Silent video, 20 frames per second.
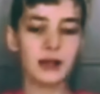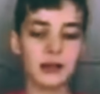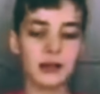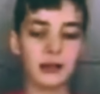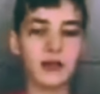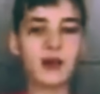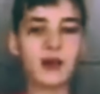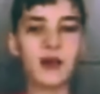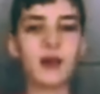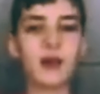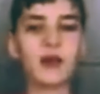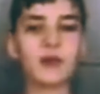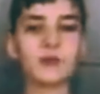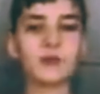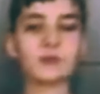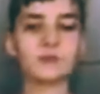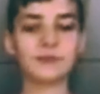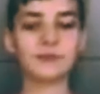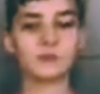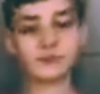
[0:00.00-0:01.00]
So
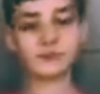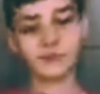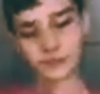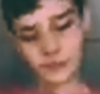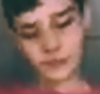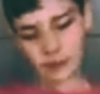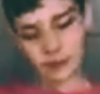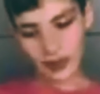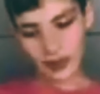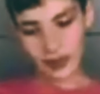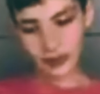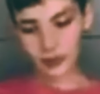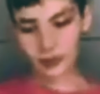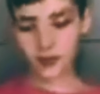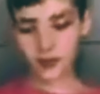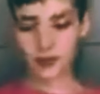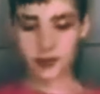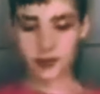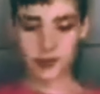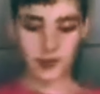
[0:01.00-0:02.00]

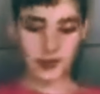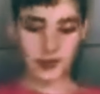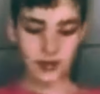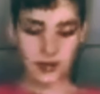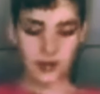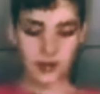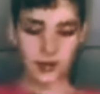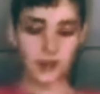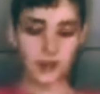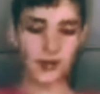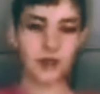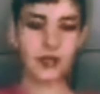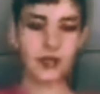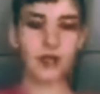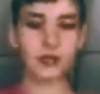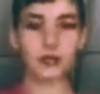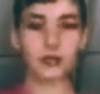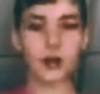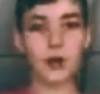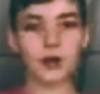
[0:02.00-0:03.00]
that's the
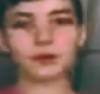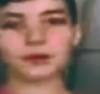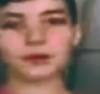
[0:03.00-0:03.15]
lead rope.